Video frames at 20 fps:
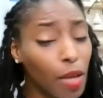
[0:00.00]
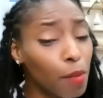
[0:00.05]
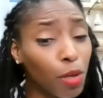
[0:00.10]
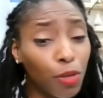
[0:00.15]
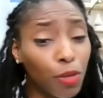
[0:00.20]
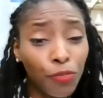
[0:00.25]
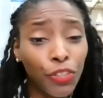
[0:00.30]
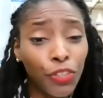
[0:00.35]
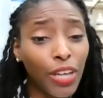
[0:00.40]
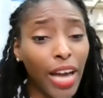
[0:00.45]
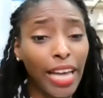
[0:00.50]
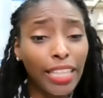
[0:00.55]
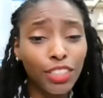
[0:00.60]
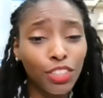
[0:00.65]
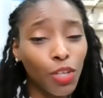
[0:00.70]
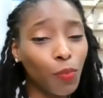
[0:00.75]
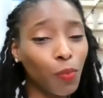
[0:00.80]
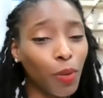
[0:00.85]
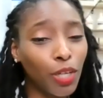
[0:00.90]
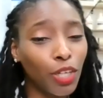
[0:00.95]
But if you
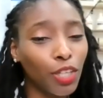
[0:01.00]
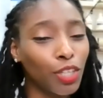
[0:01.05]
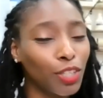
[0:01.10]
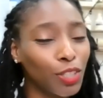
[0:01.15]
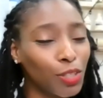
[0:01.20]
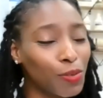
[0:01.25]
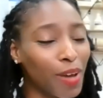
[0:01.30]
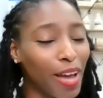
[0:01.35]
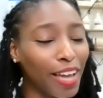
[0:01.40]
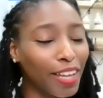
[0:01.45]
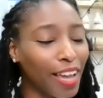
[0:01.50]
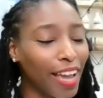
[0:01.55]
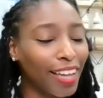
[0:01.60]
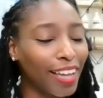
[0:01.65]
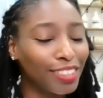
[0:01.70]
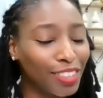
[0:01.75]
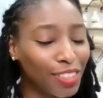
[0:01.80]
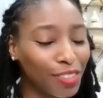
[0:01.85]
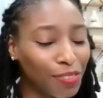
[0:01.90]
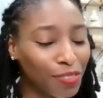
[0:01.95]
don't want a clue,
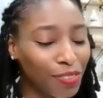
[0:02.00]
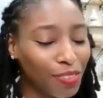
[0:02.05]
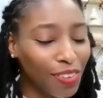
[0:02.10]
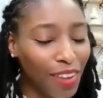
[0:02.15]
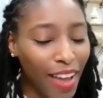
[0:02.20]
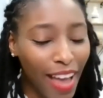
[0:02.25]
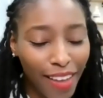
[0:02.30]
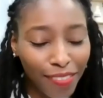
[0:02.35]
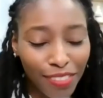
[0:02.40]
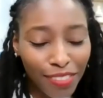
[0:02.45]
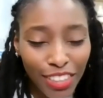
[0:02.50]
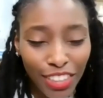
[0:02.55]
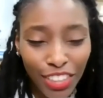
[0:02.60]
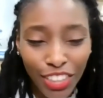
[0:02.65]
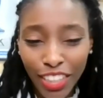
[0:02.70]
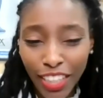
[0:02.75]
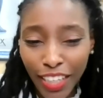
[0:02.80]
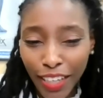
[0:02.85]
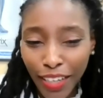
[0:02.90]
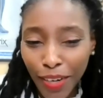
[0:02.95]
I don't have to
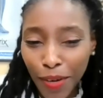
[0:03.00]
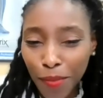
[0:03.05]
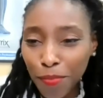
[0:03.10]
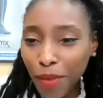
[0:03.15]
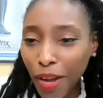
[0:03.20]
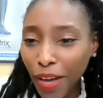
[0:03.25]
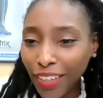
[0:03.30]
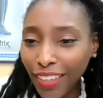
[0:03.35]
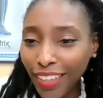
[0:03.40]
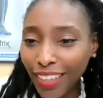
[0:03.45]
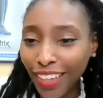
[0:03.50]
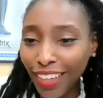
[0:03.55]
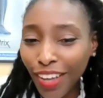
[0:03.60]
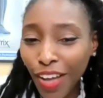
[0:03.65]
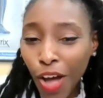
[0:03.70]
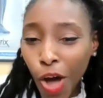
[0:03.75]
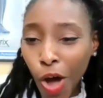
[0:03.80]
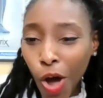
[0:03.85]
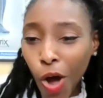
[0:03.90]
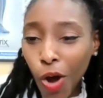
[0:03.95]
share. I'm not going to
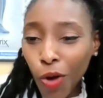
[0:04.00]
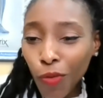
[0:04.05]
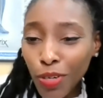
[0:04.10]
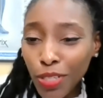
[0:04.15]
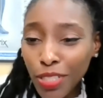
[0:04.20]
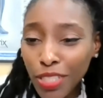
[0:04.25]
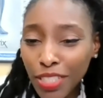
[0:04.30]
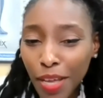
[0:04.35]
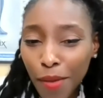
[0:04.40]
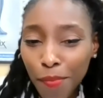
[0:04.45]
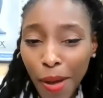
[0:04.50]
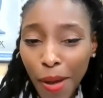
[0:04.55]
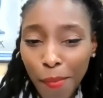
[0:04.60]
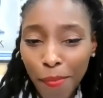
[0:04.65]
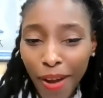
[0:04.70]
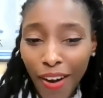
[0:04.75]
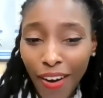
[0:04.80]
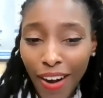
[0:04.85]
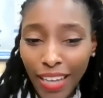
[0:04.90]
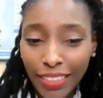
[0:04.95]
overstep my
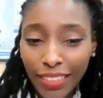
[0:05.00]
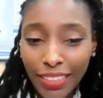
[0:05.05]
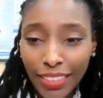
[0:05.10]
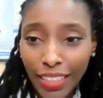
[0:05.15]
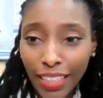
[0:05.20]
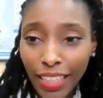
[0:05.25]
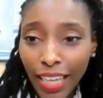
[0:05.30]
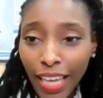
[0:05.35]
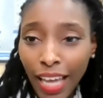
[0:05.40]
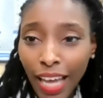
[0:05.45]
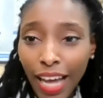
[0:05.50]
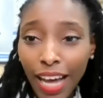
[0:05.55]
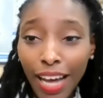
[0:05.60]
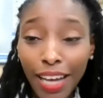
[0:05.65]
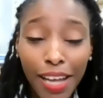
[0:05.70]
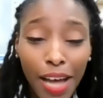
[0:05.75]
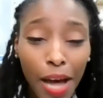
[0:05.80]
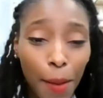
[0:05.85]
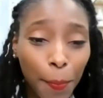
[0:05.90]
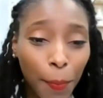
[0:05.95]
bound. I see a
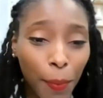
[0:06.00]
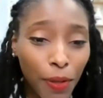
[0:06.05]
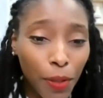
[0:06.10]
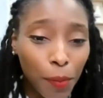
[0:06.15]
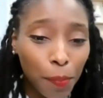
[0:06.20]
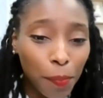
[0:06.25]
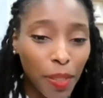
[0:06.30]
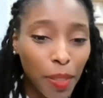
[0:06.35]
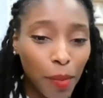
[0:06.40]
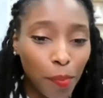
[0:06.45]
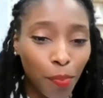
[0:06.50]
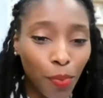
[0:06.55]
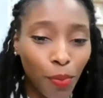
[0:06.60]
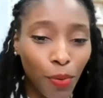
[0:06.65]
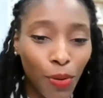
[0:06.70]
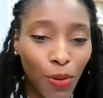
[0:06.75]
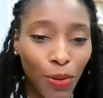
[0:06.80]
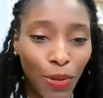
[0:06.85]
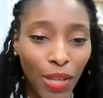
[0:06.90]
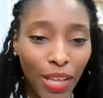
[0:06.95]
couple of
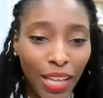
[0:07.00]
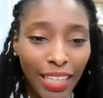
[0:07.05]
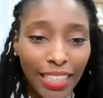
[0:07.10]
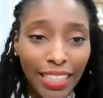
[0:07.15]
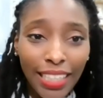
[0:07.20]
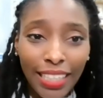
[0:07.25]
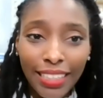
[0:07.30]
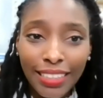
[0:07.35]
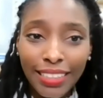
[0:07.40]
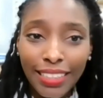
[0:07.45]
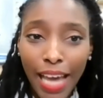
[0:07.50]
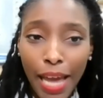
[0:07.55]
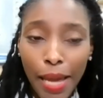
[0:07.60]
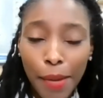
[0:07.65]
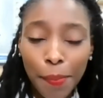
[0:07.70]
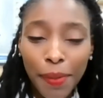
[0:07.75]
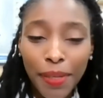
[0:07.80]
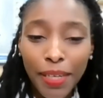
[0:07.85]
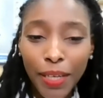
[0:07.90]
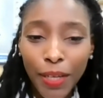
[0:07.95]
people
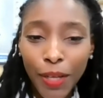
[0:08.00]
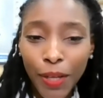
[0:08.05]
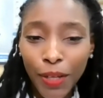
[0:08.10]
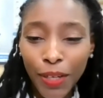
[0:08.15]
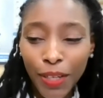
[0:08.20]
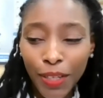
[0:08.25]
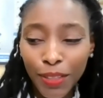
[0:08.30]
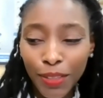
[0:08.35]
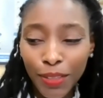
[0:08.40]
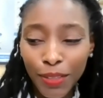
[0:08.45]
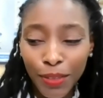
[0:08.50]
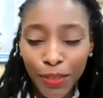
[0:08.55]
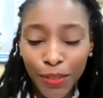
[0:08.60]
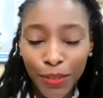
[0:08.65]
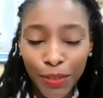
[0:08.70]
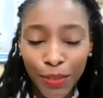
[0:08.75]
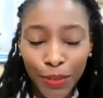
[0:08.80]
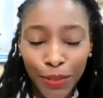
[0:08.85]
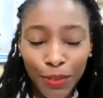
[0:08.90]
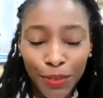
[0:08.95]
typing a
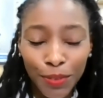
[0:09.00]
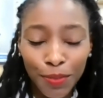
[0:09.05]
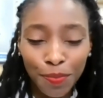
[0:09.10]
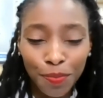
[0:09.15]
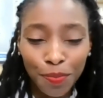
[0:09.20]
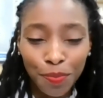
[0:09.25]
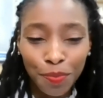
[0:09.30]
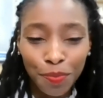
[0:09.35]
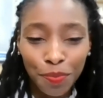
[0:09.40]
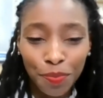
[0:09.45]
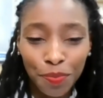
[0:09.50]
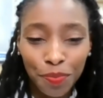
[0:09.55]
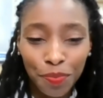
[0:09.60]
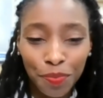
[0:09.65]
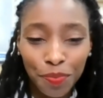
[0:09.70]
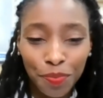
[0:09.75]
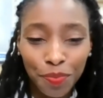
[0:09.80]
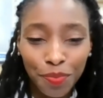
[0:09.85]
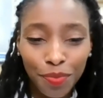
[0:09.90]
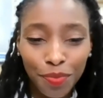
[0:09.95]
clue.
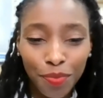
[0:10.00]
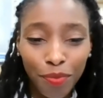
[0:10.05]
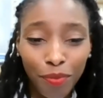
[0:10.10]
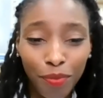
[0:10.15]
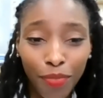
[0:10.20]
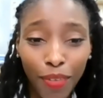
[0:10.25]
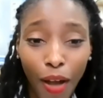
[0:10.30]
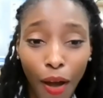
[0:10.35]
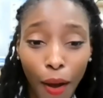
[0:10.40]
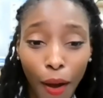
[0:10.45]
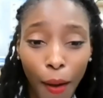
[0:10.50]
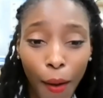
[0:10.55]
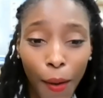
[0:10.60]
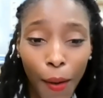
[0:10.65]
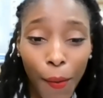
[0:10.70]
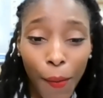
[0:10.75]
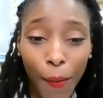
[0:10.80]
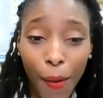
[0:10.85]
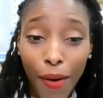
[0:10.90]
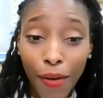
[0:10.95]

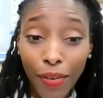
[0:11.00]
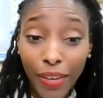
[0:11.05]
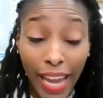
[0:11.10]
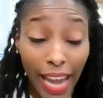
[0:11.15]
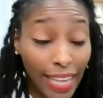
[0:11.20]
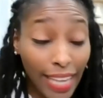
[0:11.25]
Oh, okay.